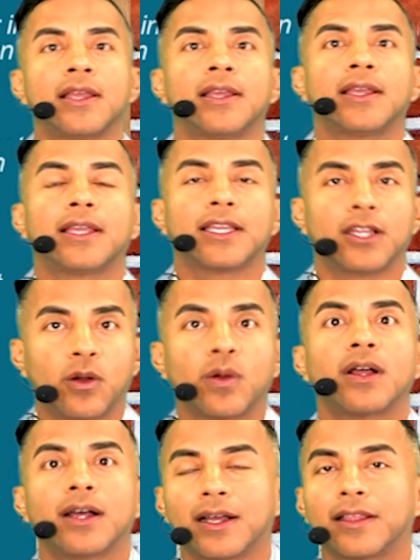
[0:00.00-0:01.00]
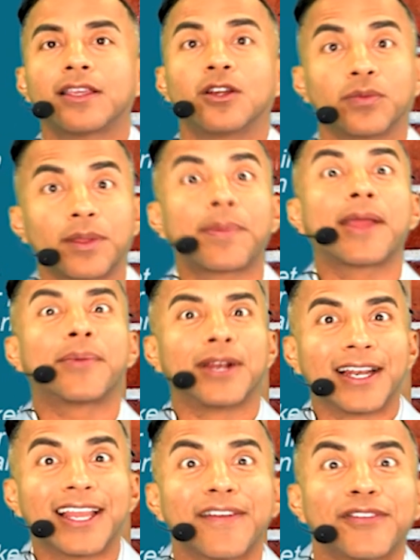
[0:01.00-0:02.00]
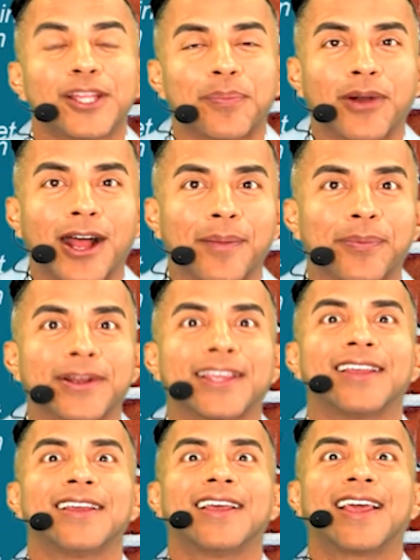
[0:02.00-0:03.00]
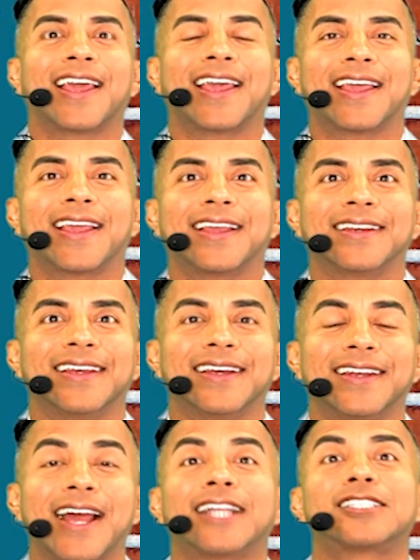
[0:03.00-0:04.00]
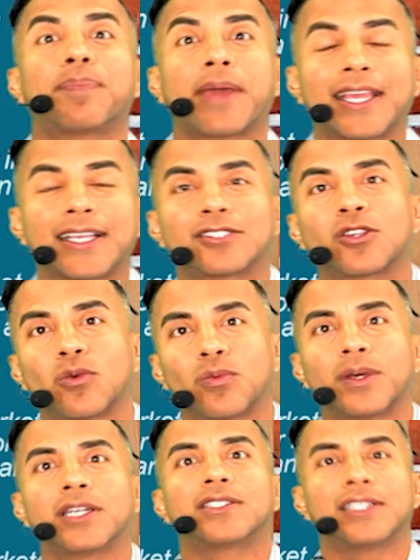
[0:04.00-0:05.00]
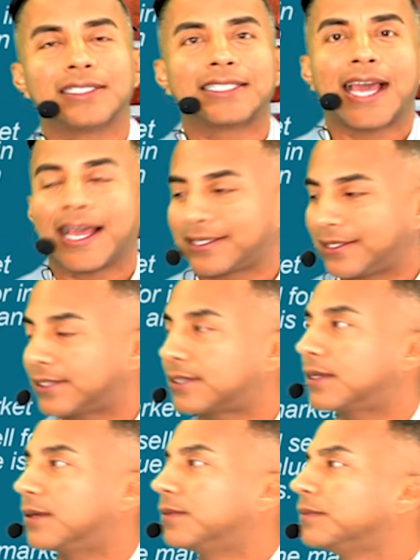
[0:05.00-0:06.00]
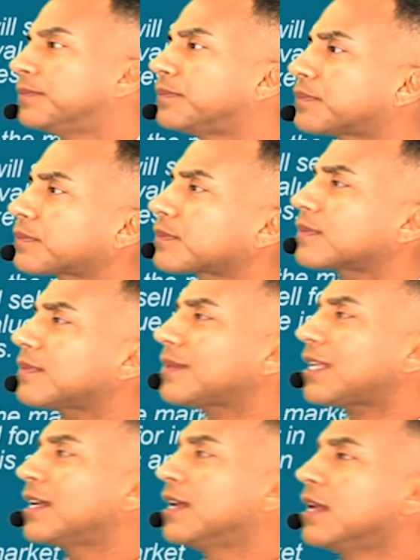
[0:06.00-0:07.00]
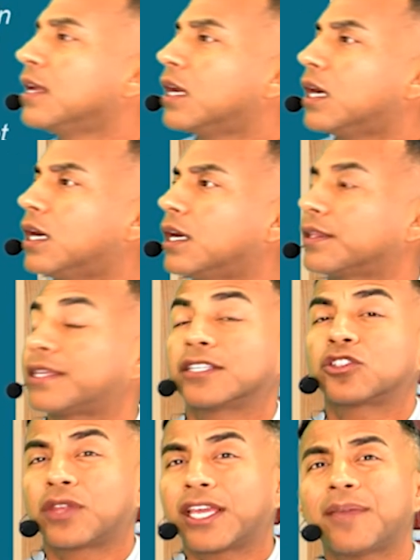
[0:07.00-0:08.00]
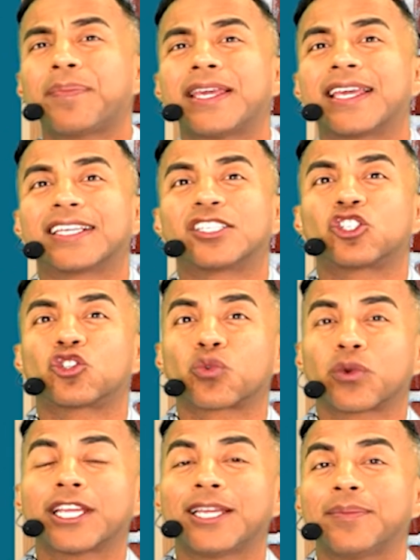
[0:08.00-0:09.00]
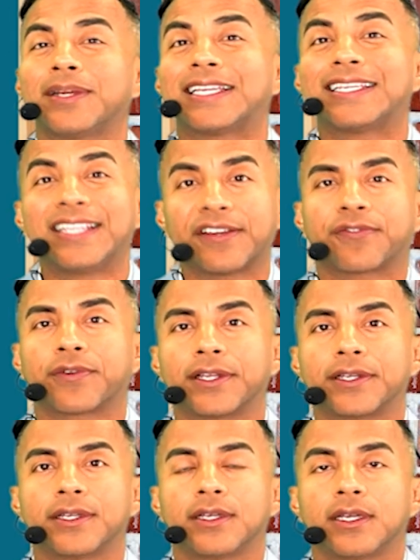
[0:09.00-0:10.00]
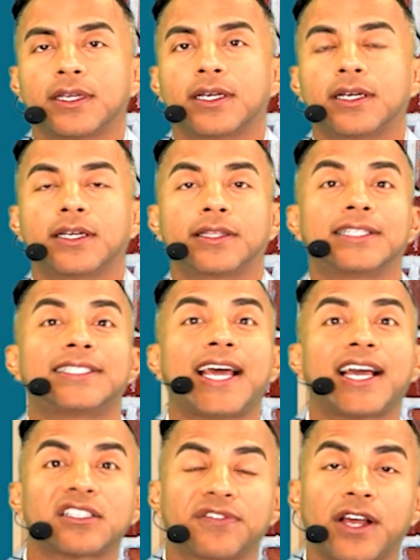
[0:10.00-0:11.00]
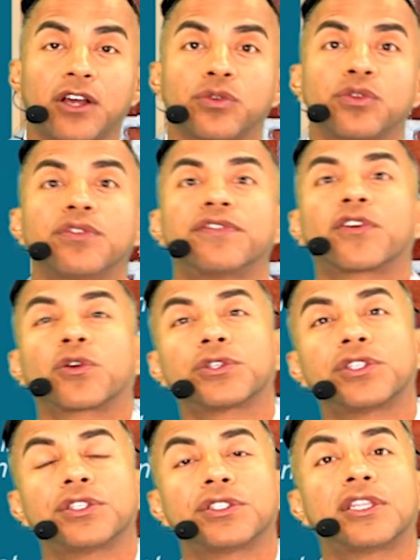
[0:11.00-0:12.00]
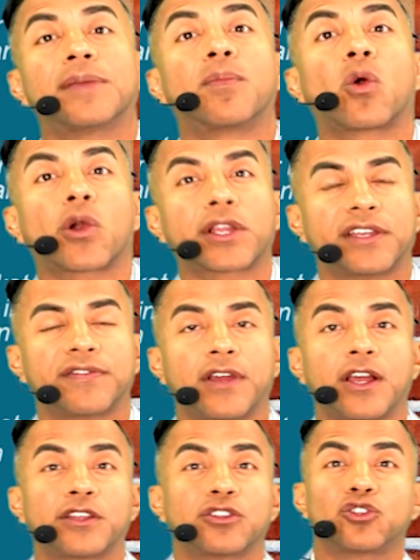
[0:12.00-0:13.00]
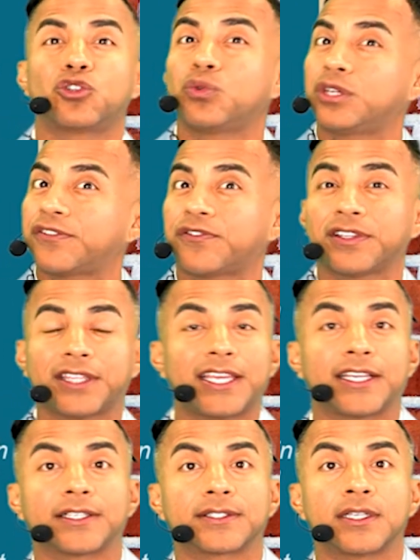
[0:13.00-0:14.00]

To be able to live in the property and not to pay so much in taxes. So, yeah, so they can be extremely different. The tax value versus the market value. They're two different things.